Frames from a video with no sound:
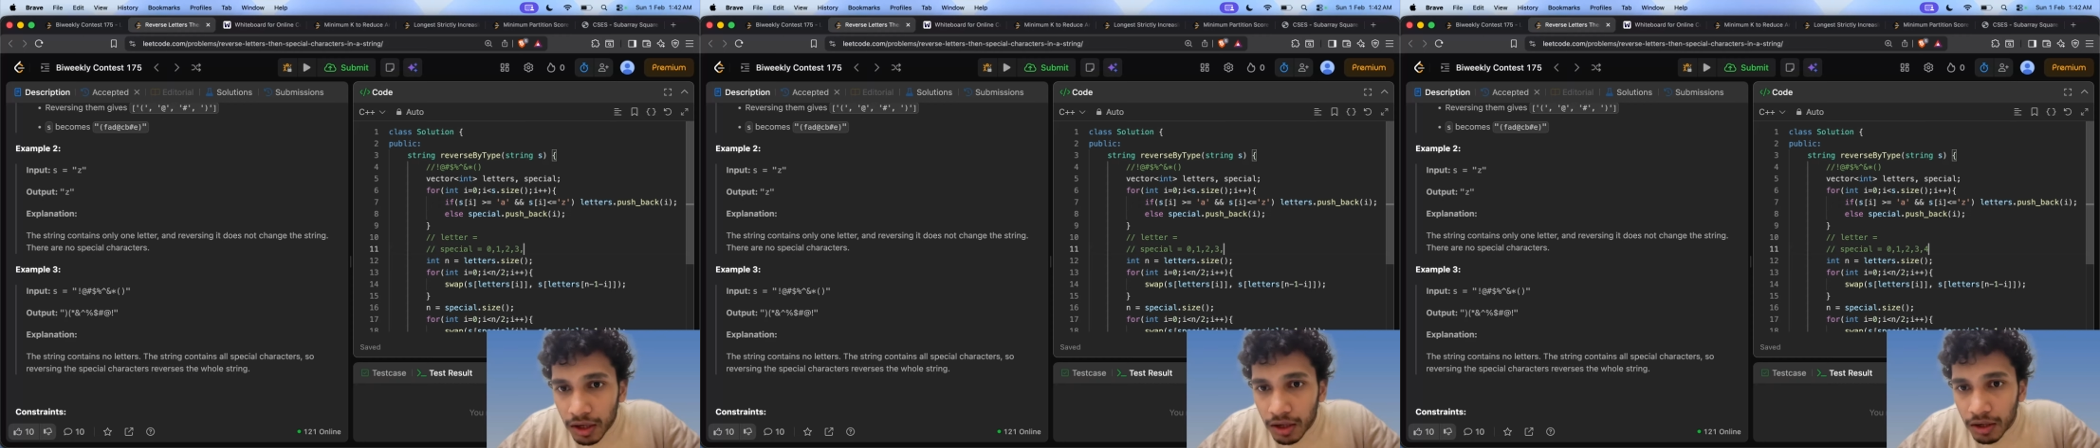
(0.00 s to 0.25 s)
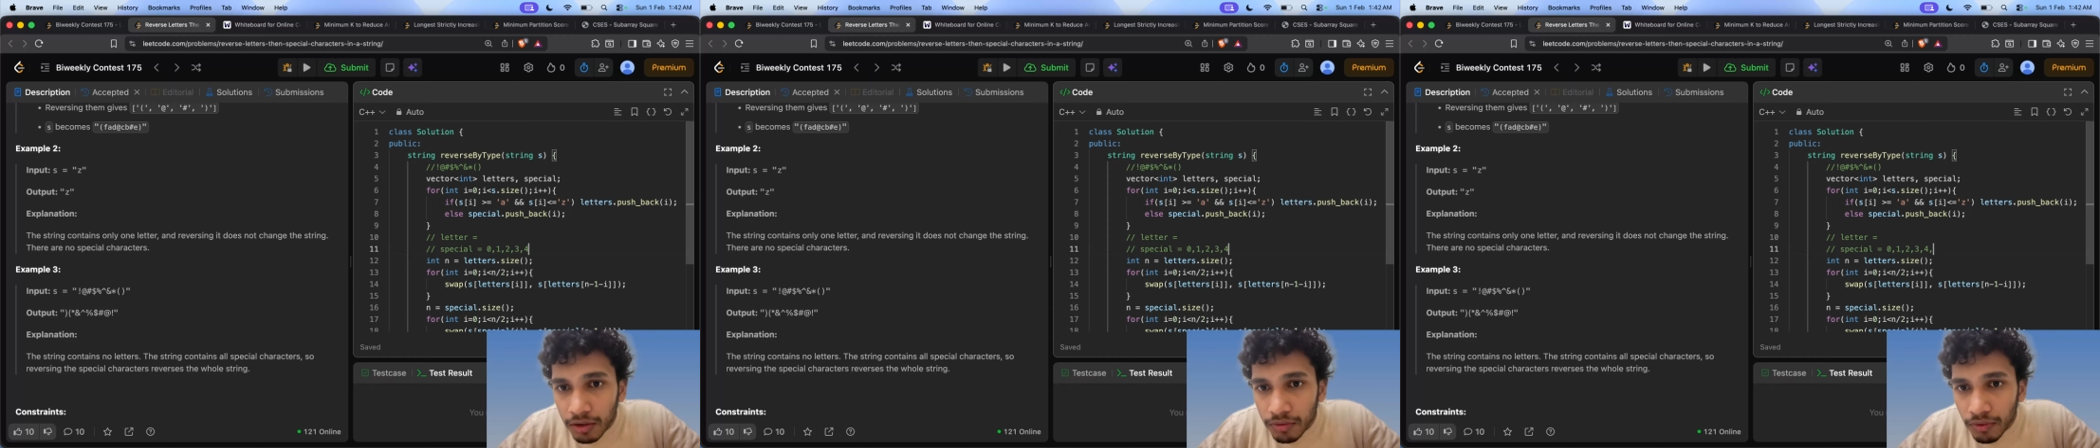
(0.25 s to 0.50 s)

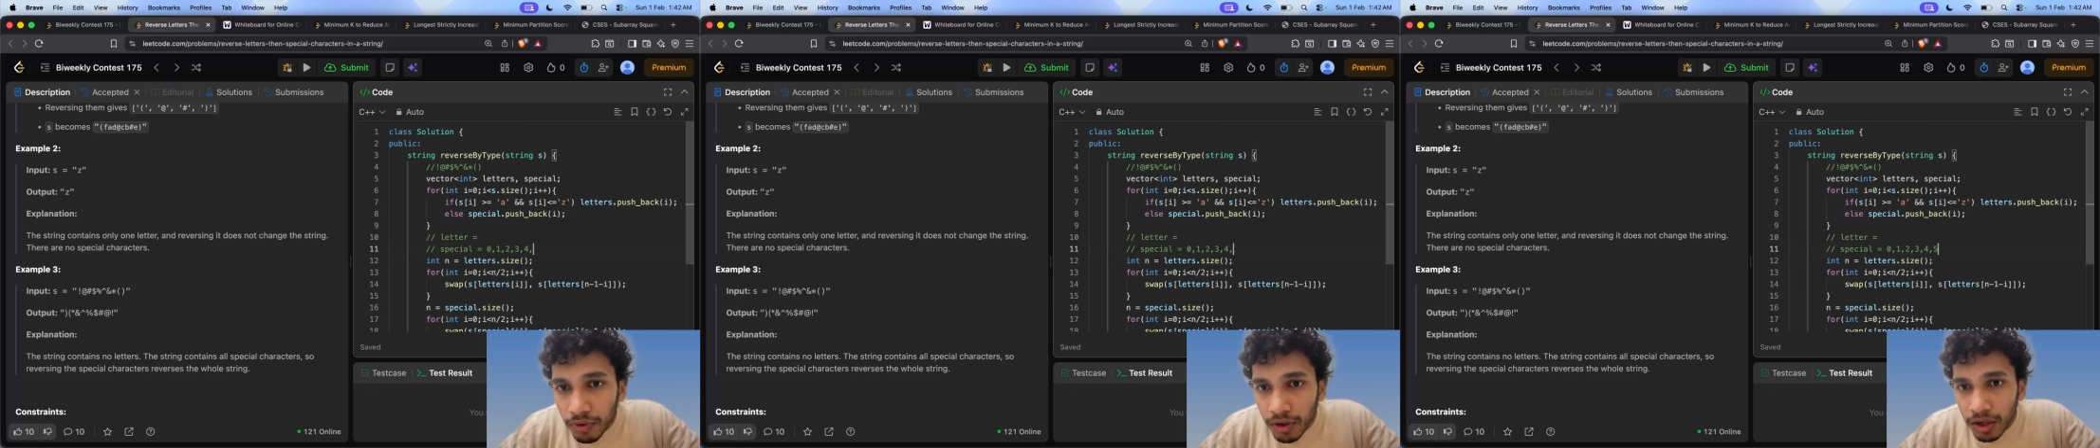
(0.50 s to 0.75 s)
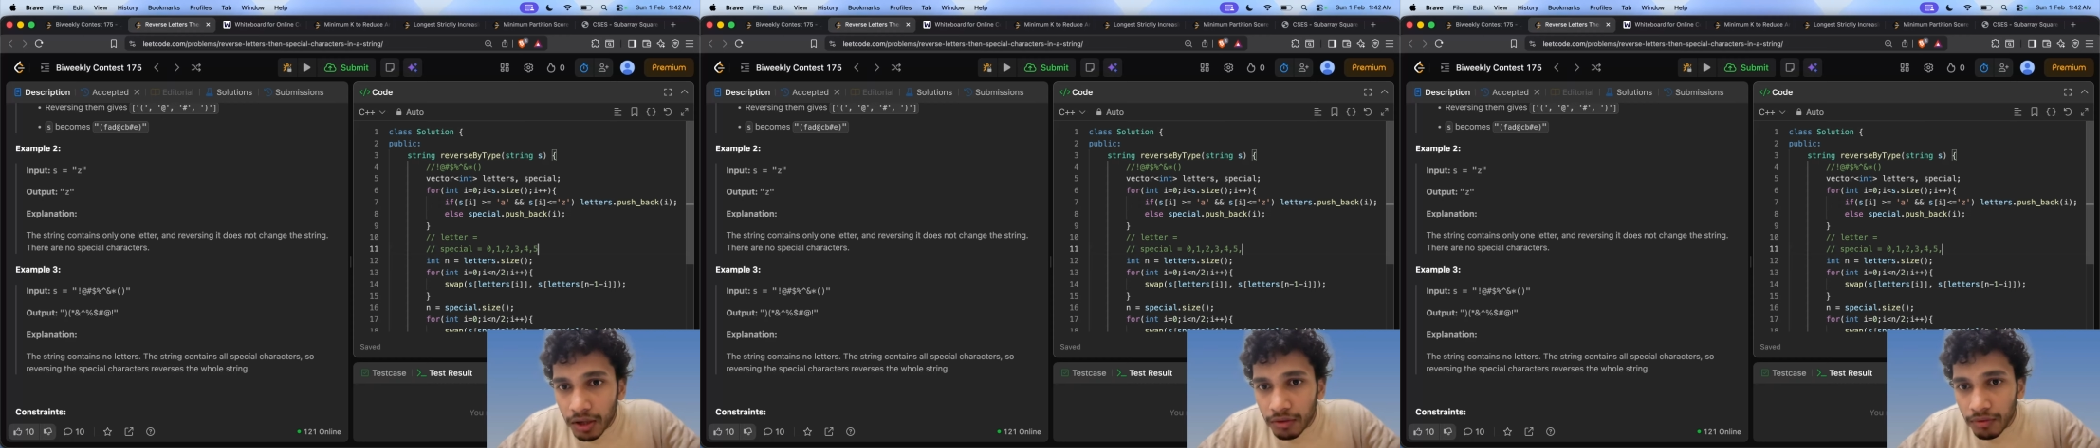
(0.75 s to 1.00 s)
index 4,
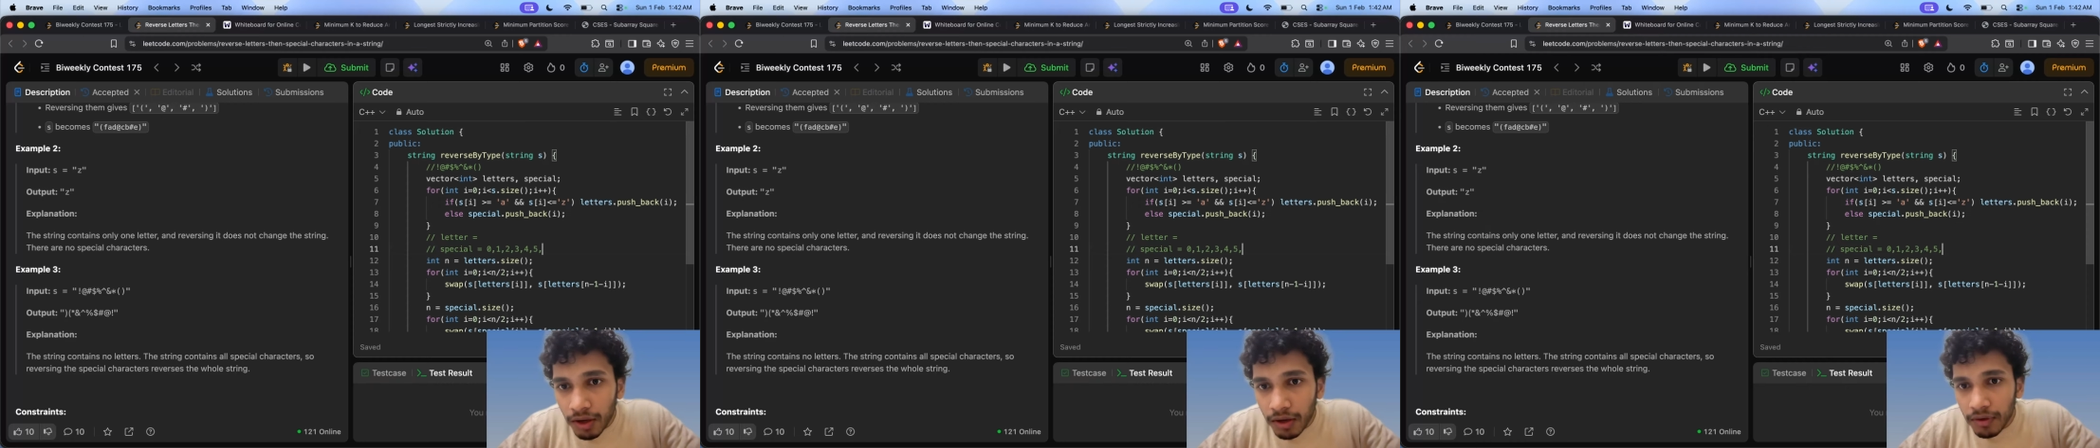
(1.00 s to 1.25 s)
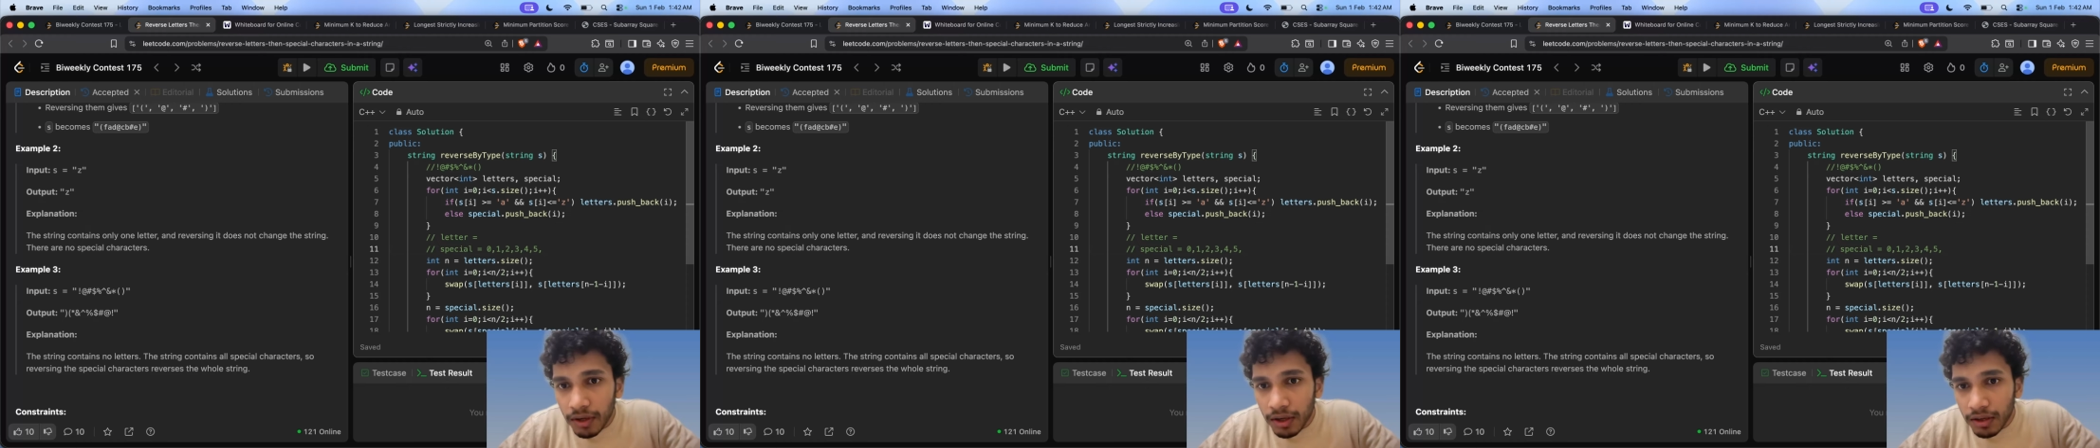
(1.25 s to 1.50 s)
index 5,
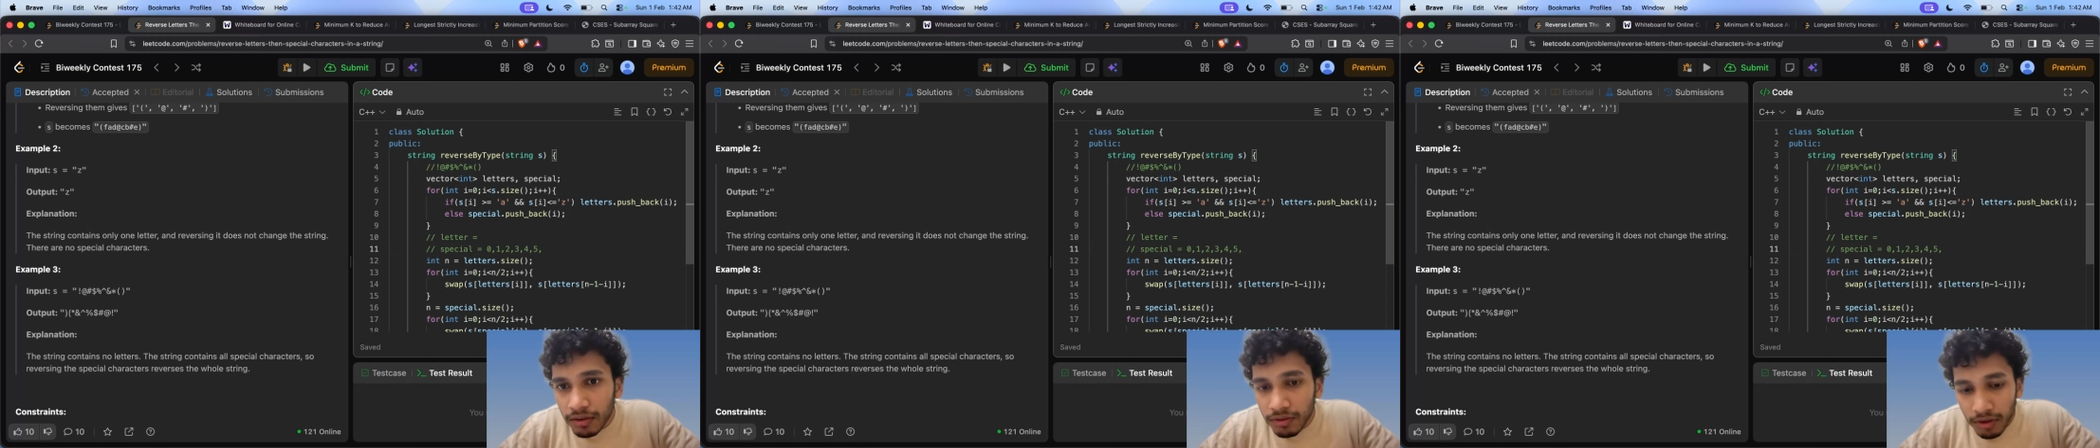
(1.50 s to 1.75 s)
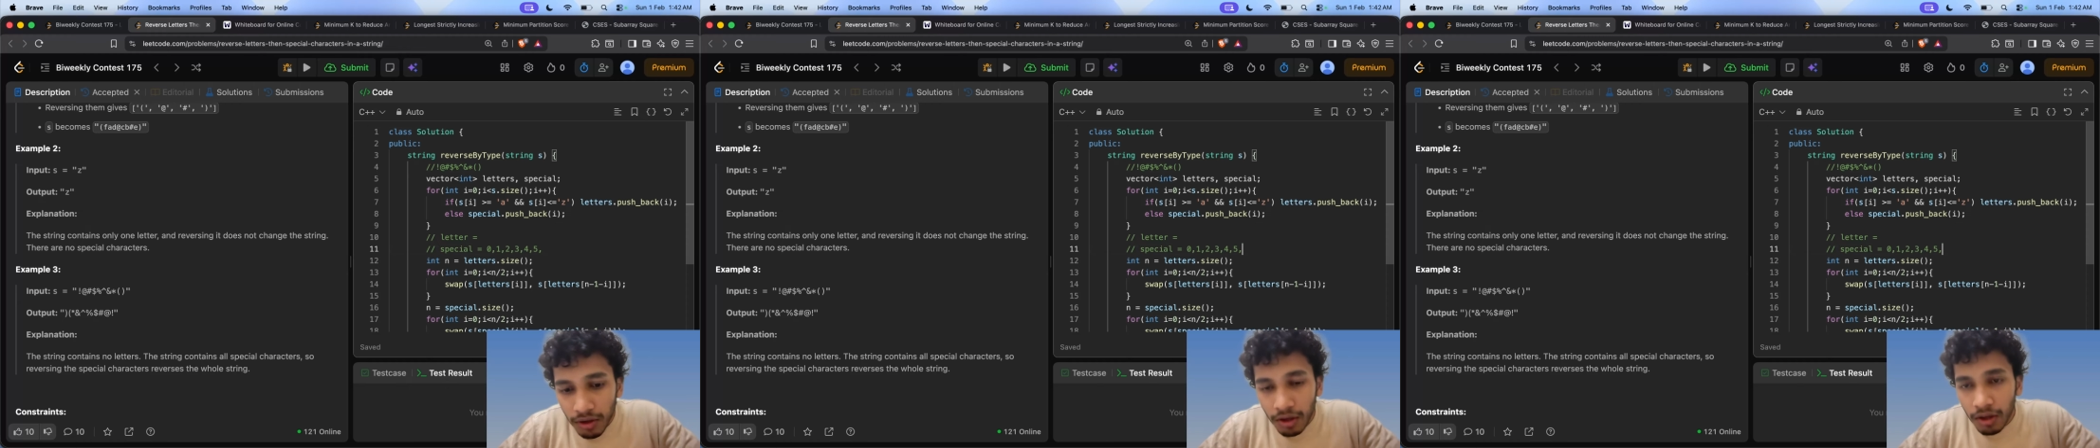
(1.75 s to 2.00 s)
index